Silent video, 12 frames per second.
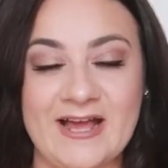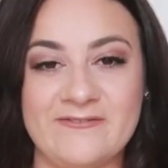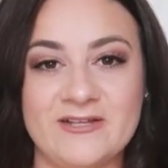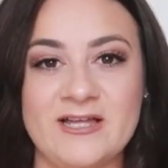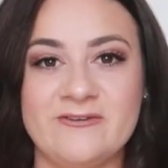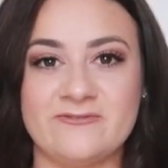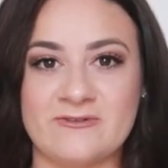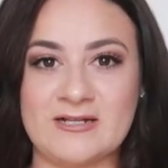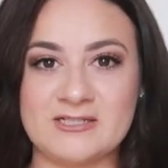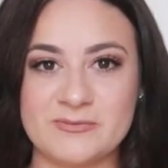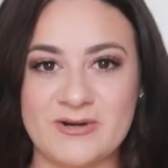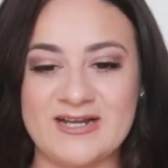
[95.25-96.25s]
I feel like
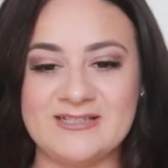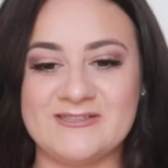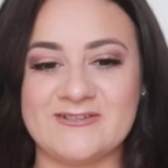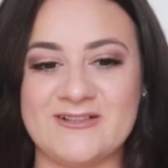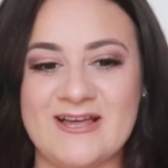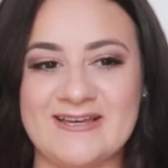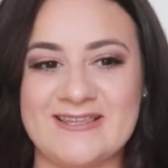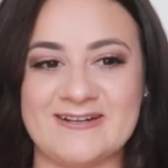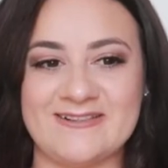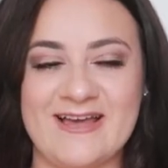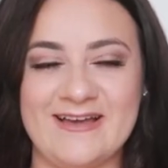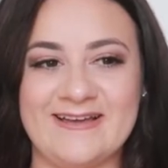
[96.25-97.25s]
French braids look like they're
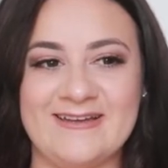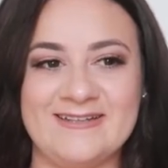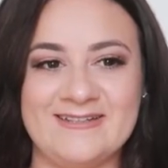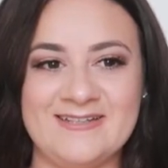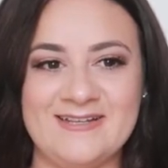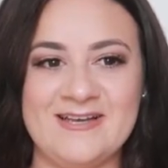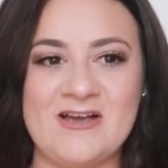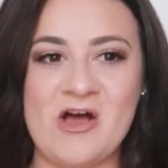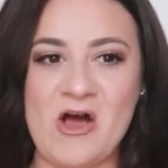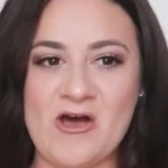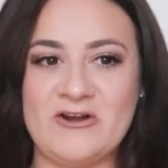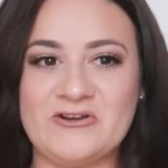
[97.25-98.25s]
like
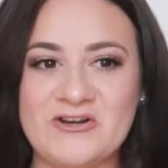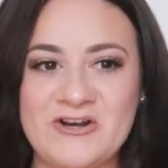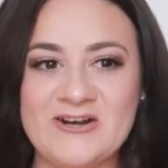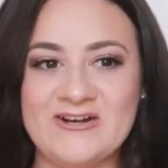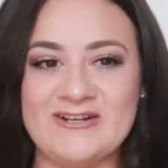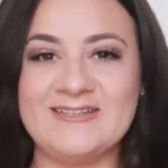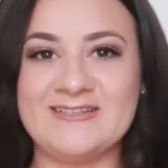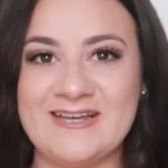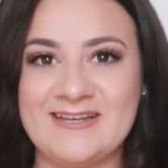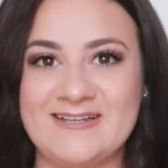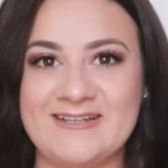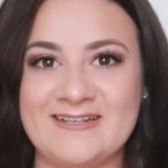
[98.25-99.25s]
under,
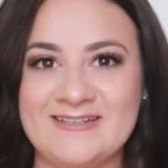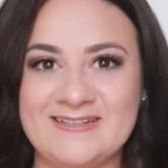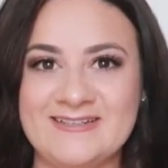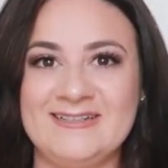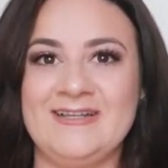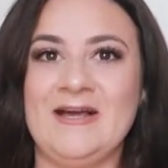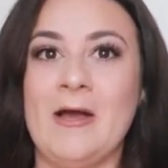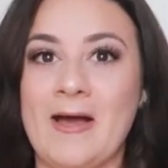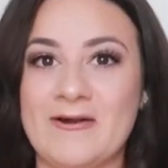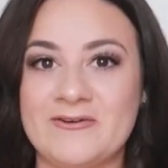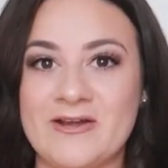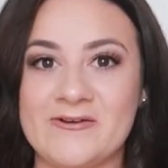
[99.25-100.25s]
like, I
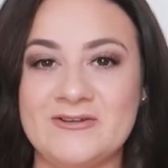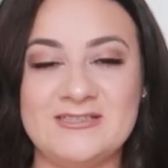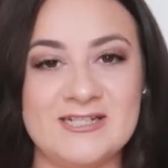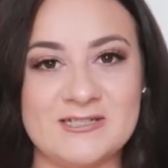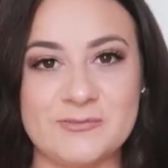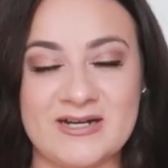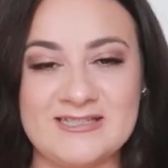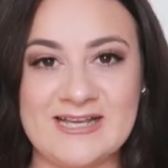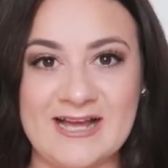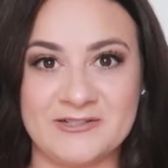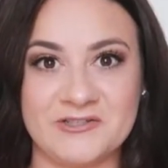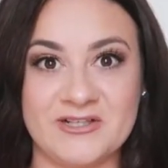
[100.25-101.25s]
don't know, and Dutch braids
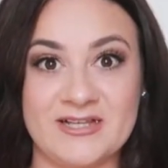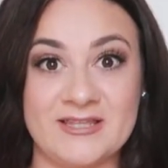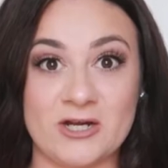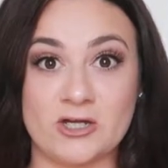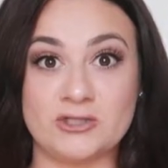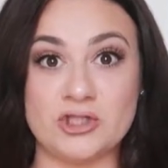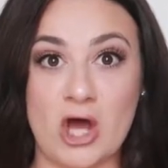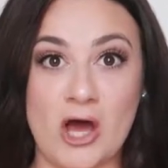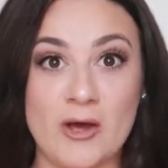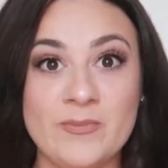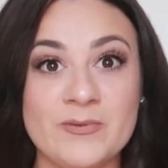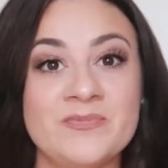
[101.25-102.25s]
kind of look like they're on
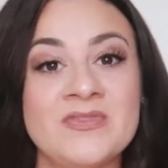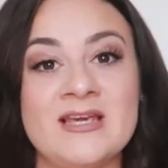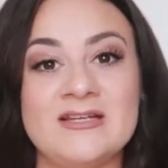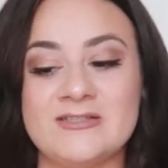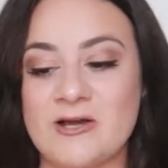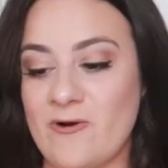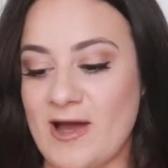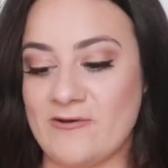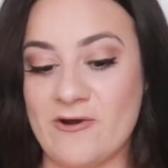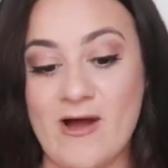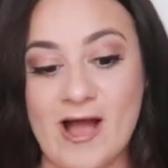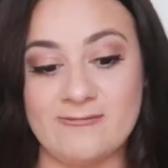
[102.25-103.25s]
top. So I don't
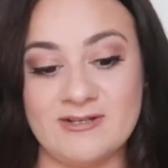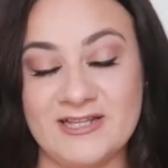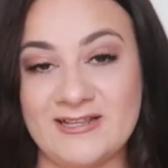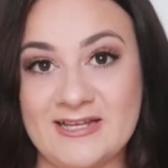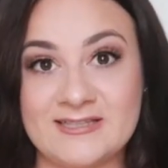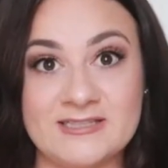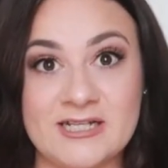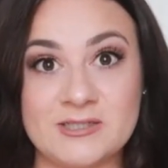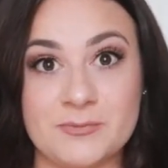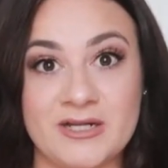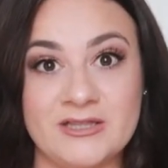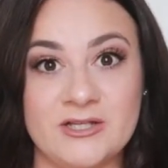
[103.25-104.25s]
know, I really like the Dutch
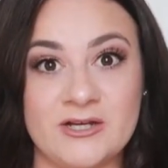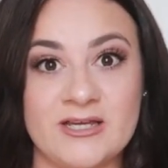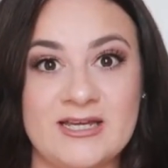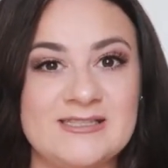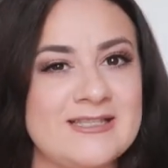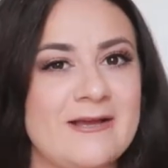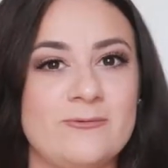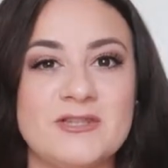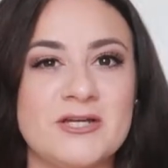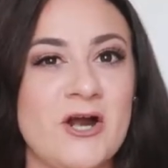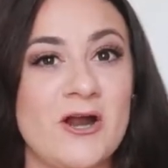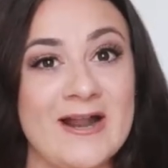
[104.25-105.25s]
braid look. It's like what
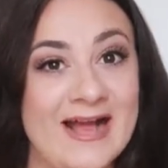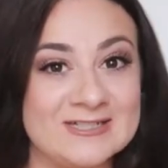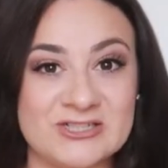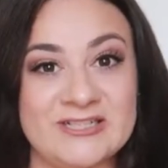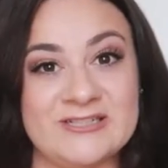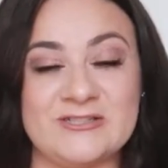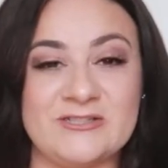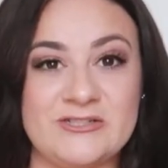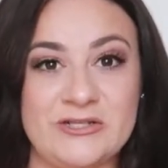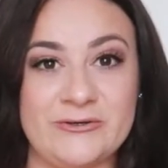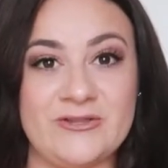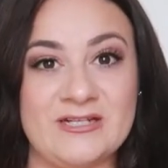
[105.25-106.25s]
the Kardashians
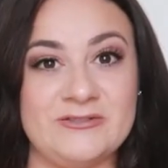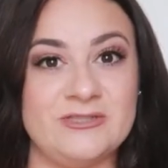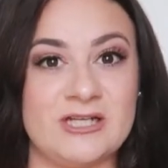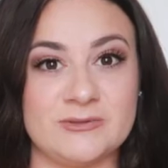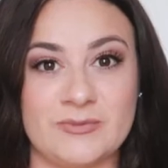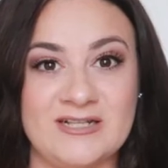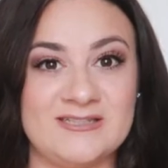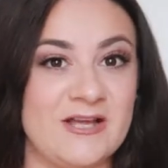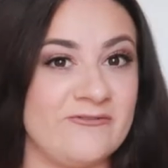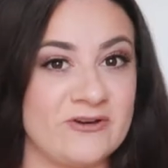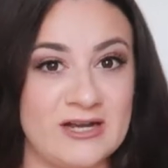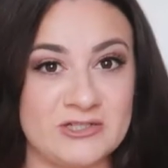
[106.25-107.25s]
do. They do Dutch braids,
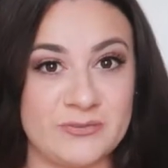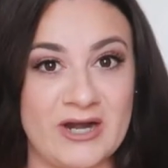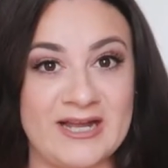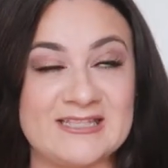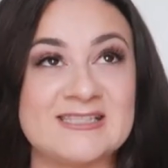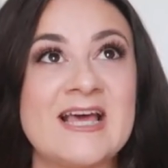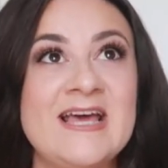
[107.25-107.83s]
not French braids.